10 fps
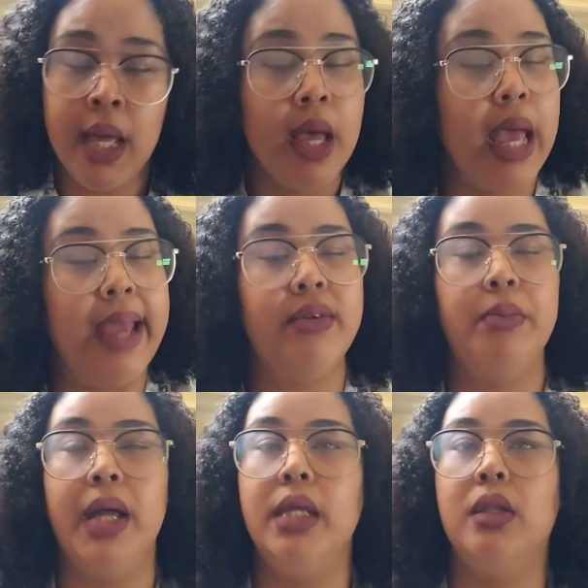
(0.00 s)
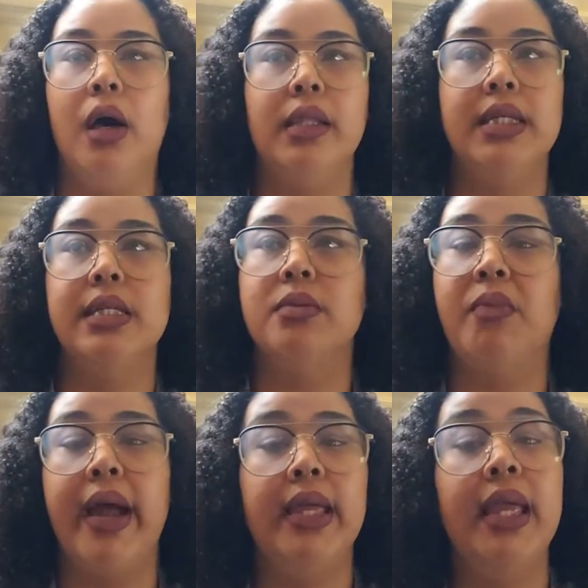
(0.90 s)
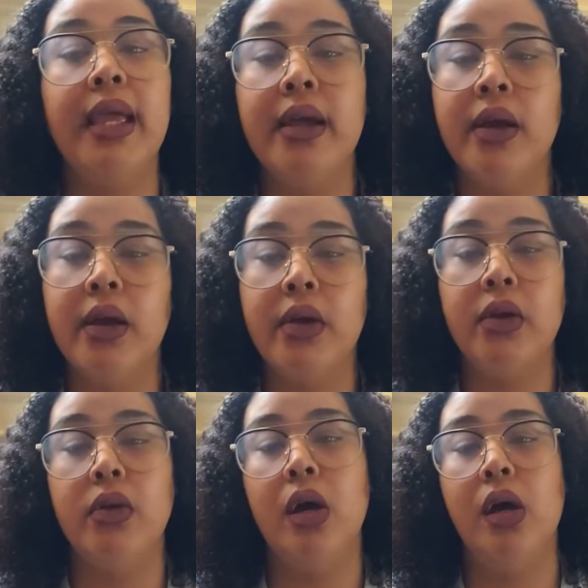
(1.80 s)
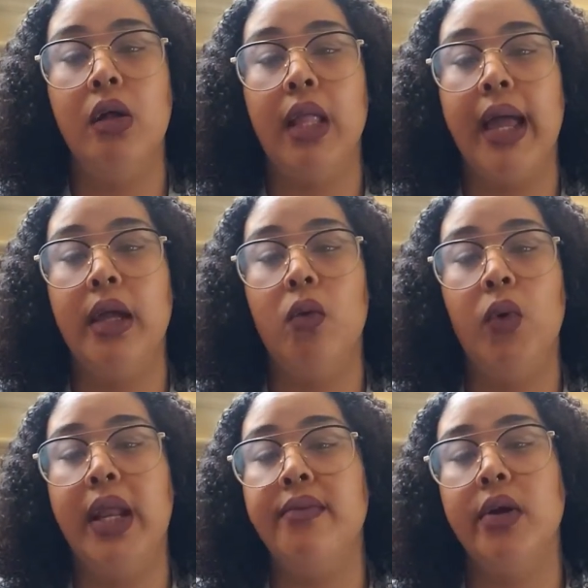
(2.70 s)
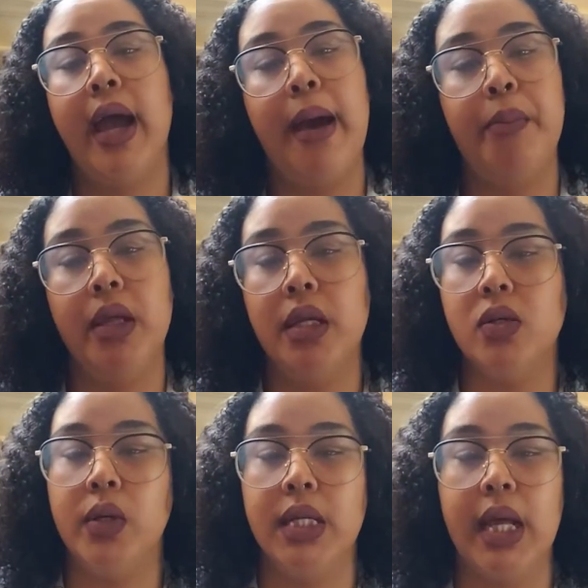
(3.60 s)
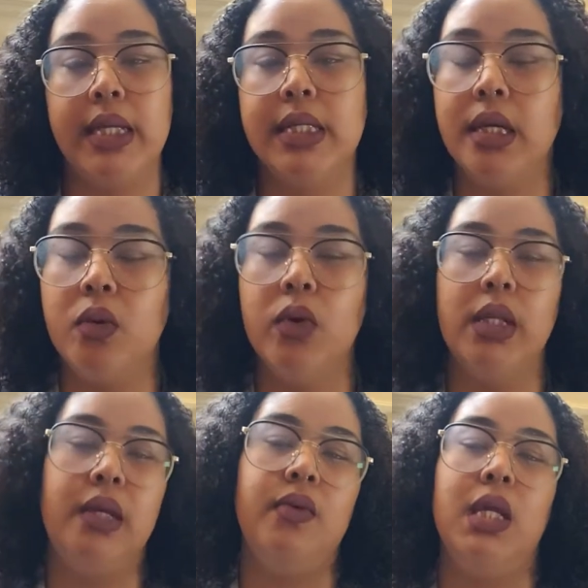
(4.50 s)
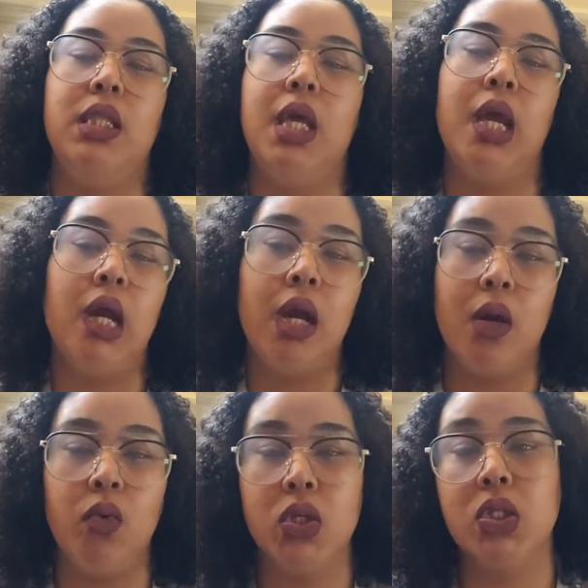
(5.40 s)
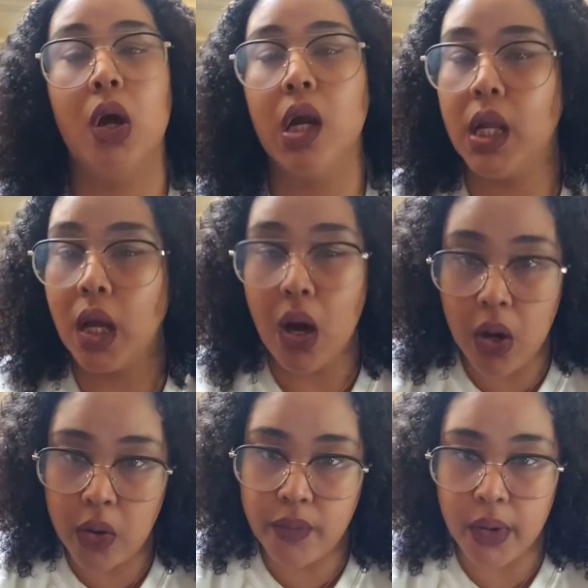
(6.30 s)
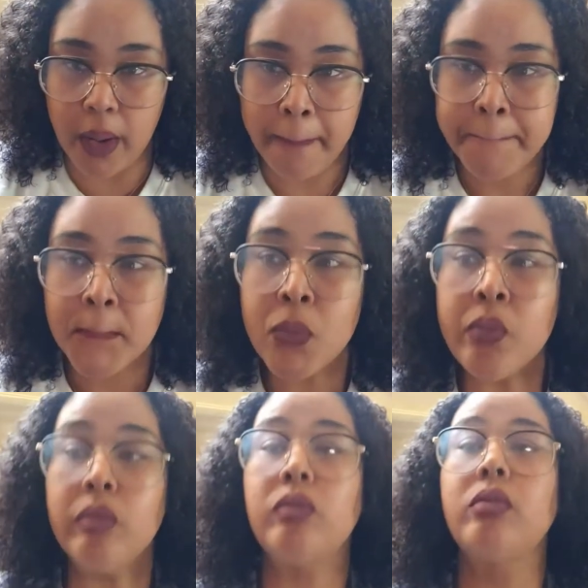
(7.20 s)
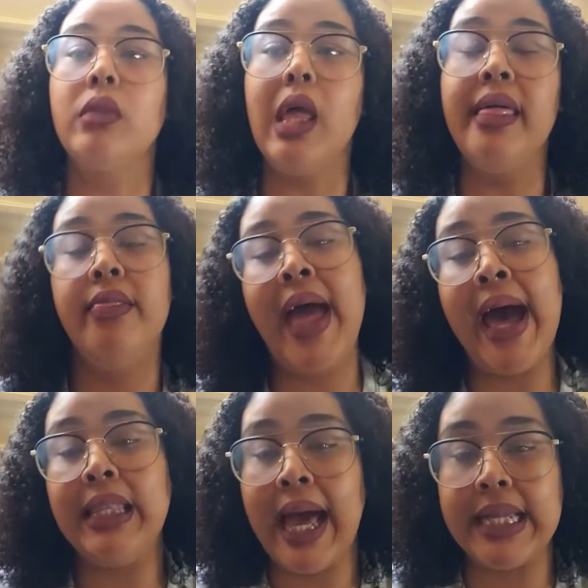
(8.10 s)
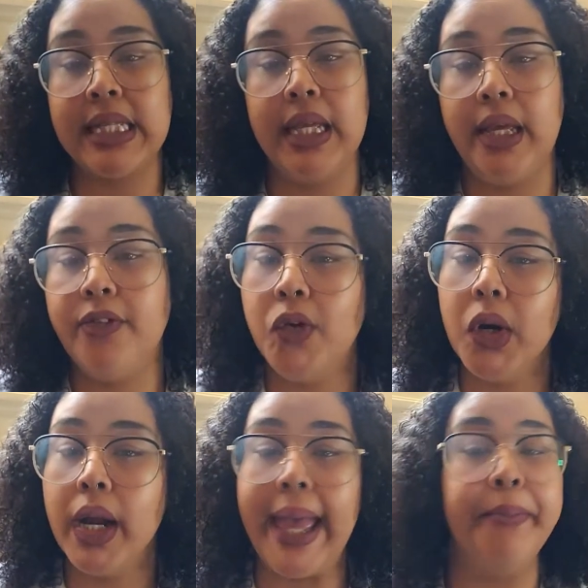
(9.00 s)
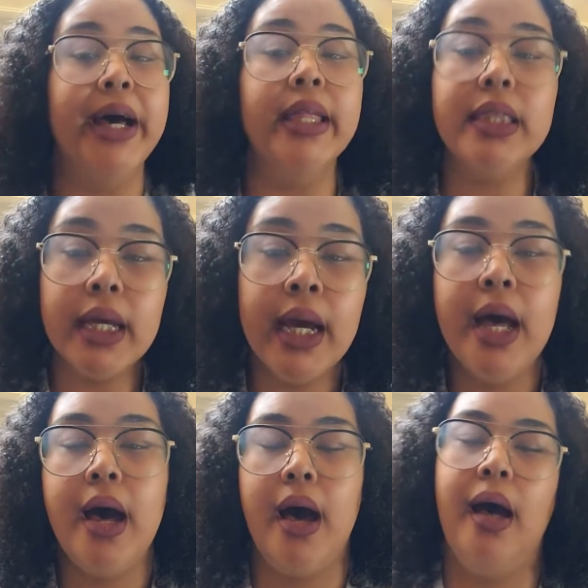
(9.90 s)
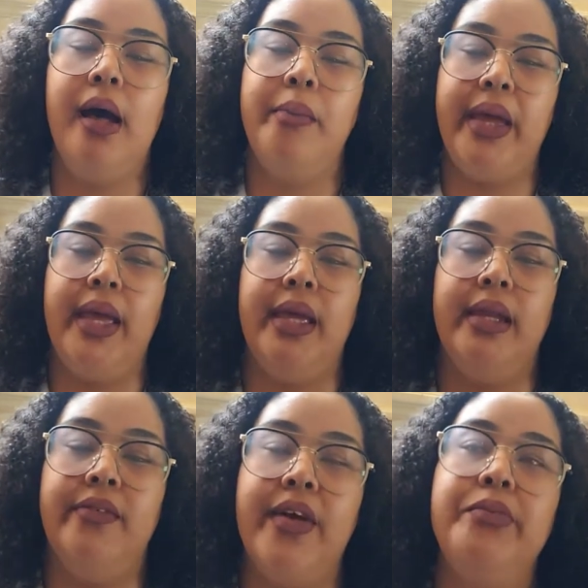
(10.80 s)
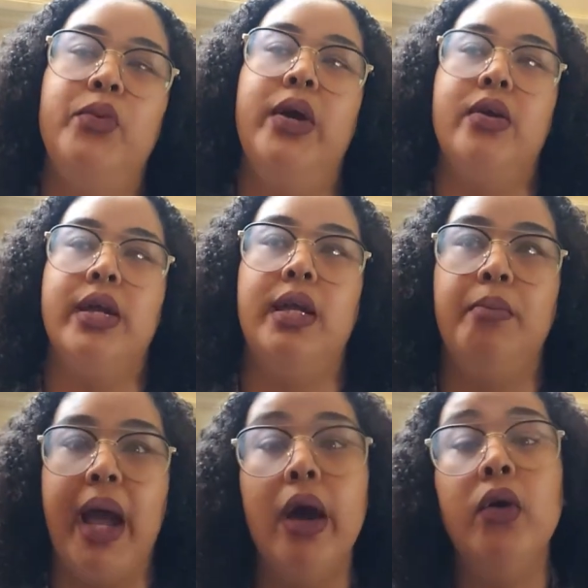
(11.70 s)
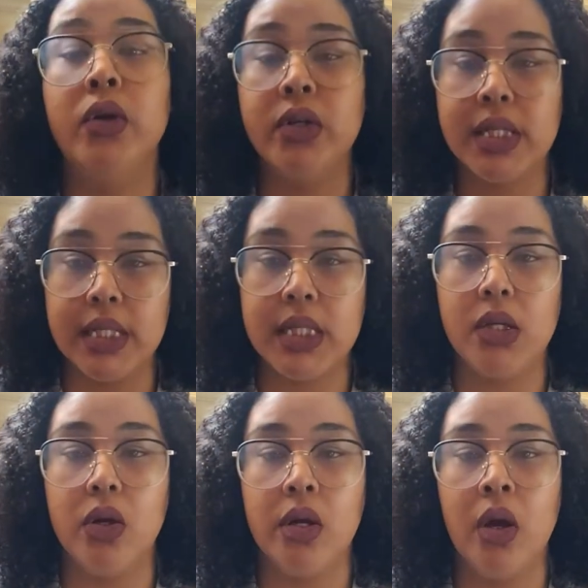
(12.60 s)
Everybody thought this is my year, like, whatever happened in 2019, we're leaving it there and we're starting over. That lasted for a month. In February, my oldest sister, had